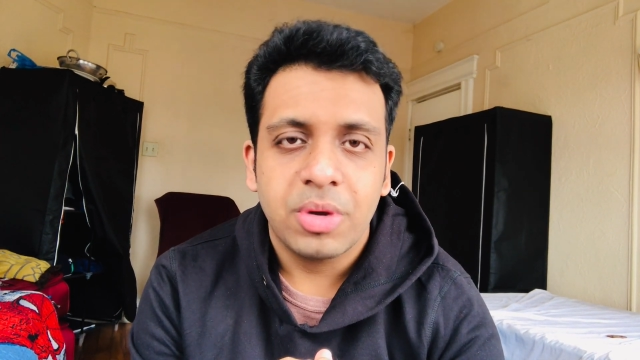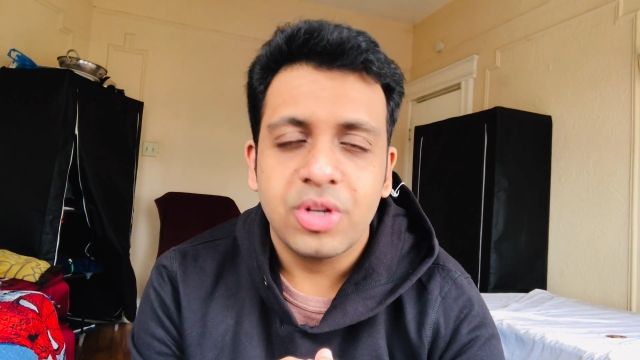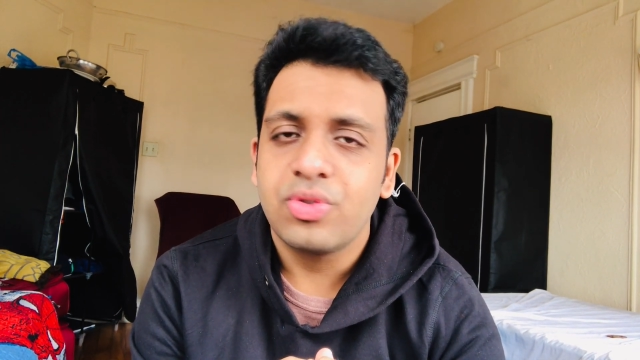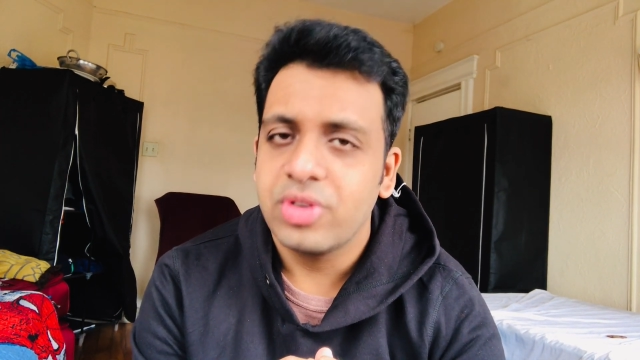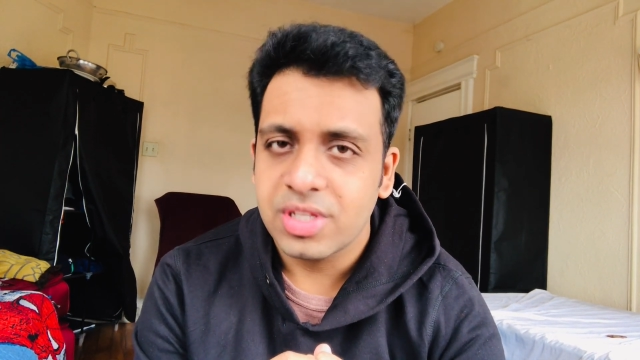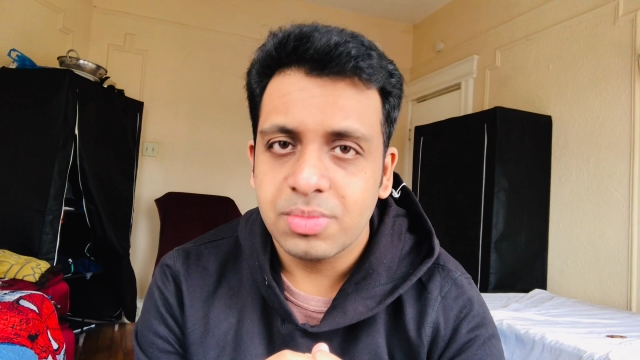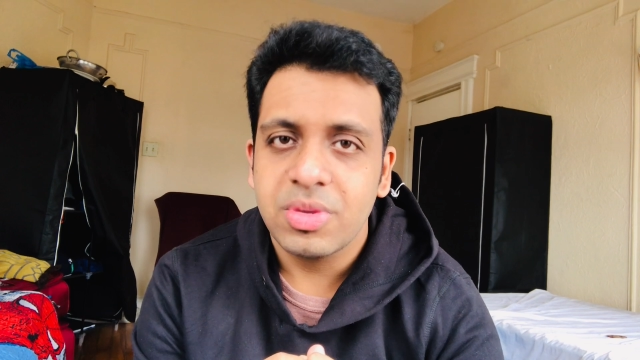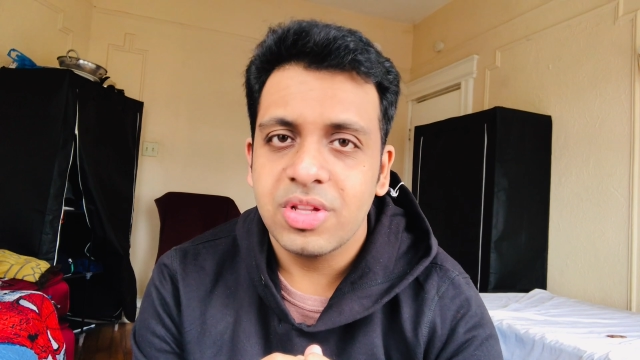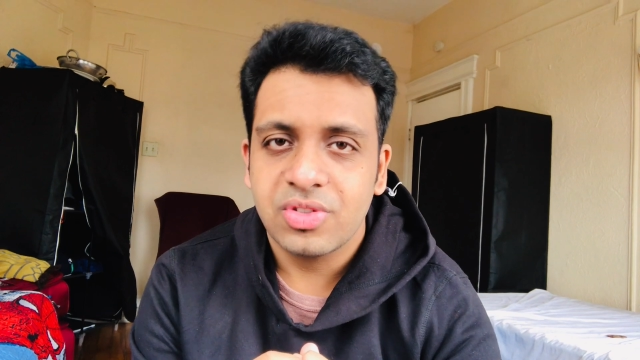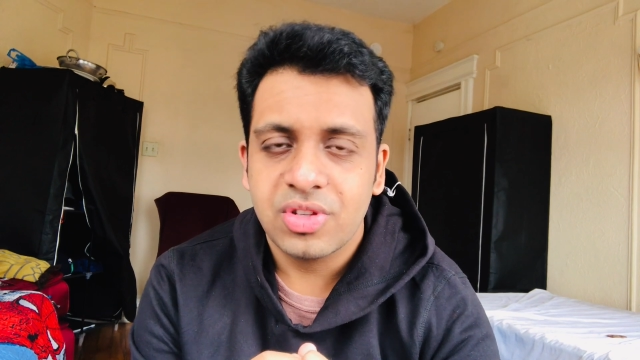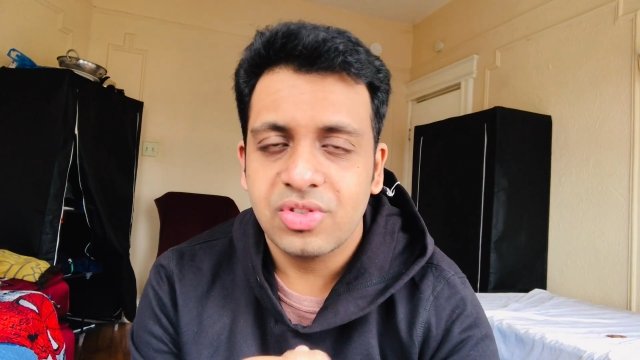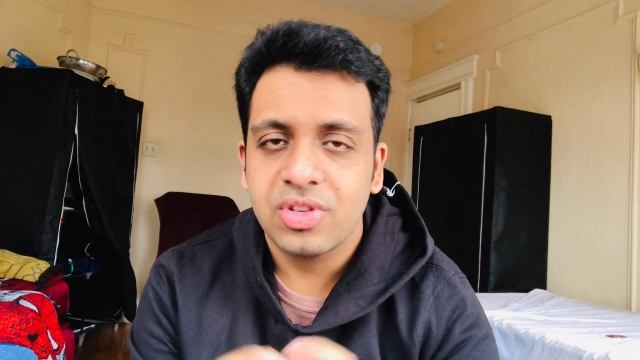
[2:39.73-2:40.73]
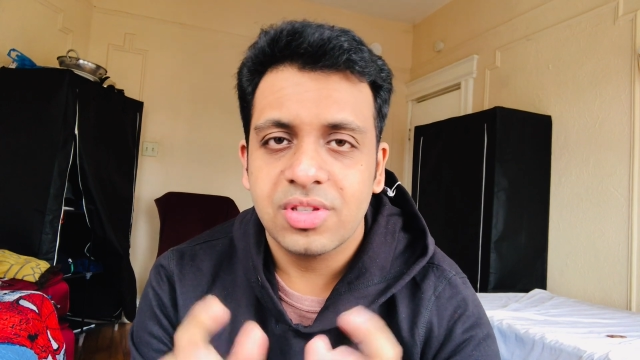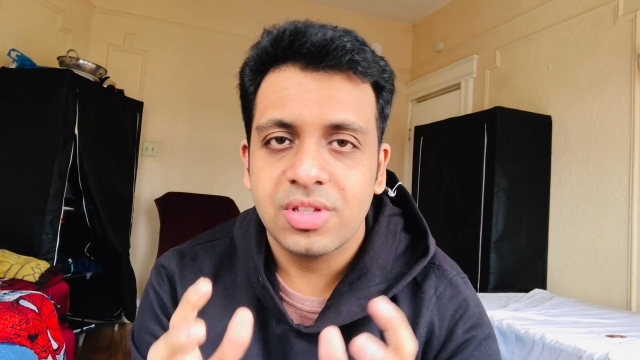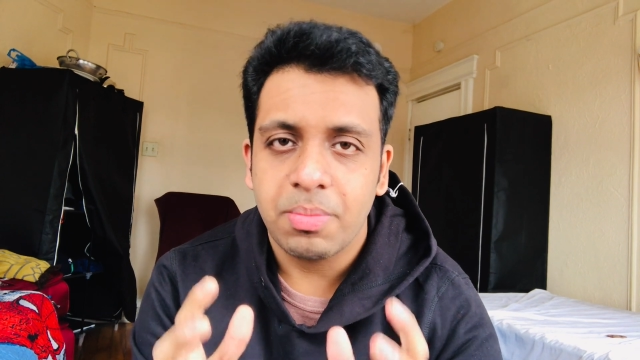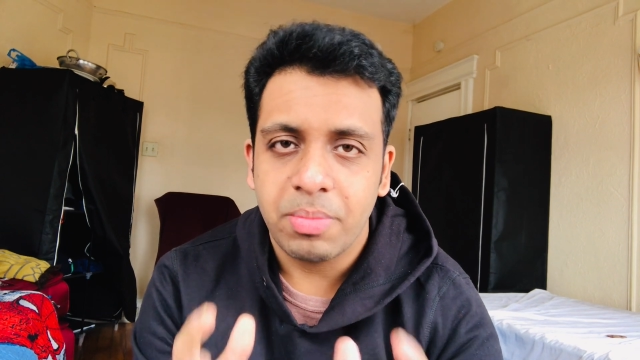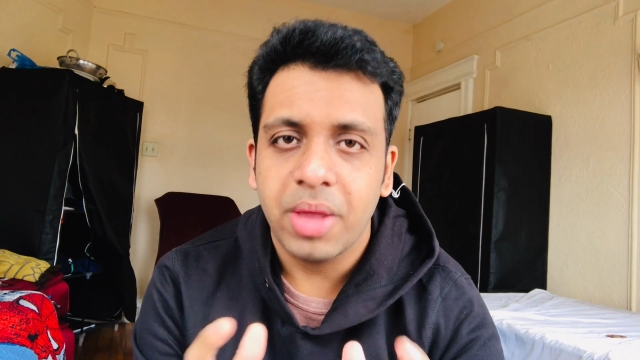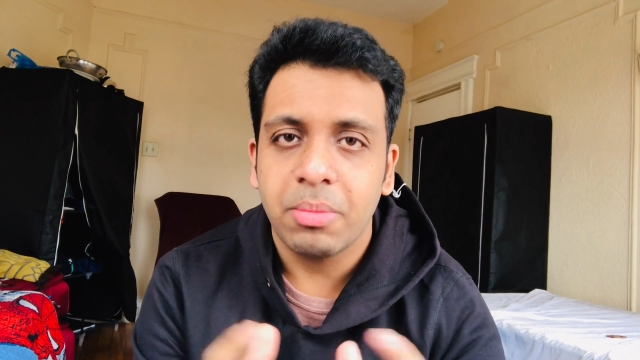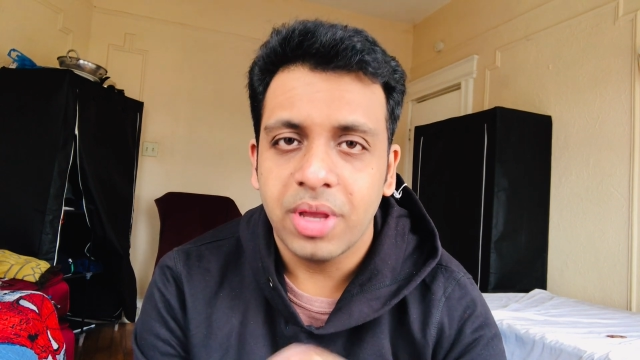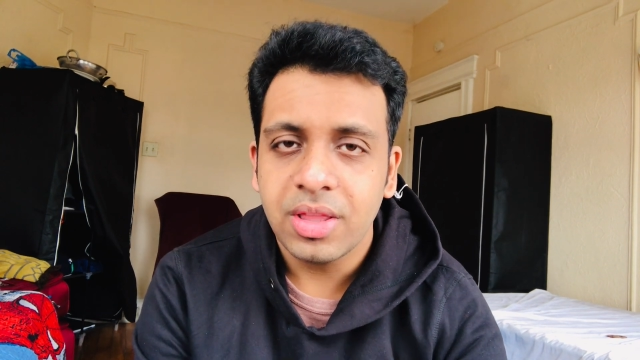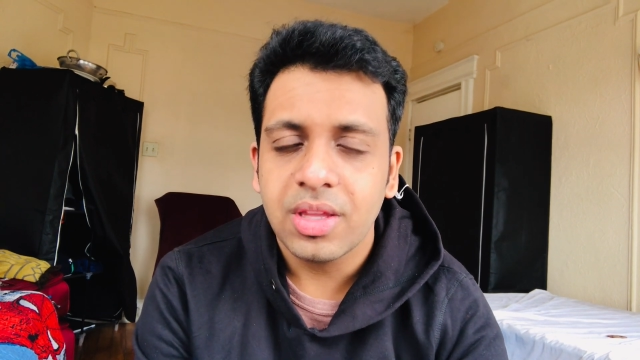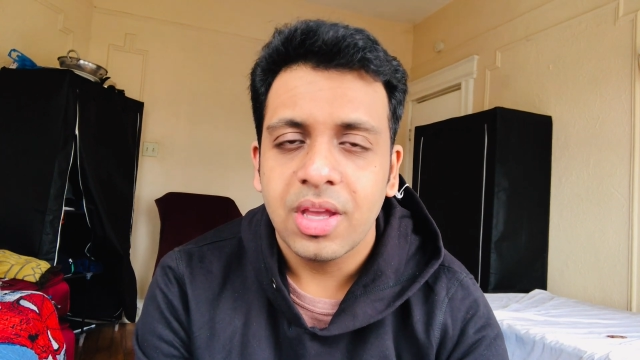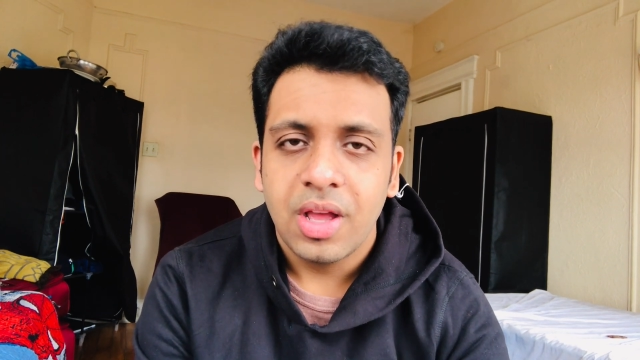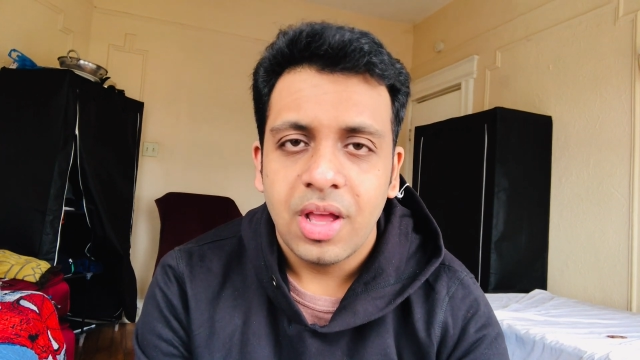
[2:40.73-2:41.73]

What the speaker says: But trust me, it's just a big myth,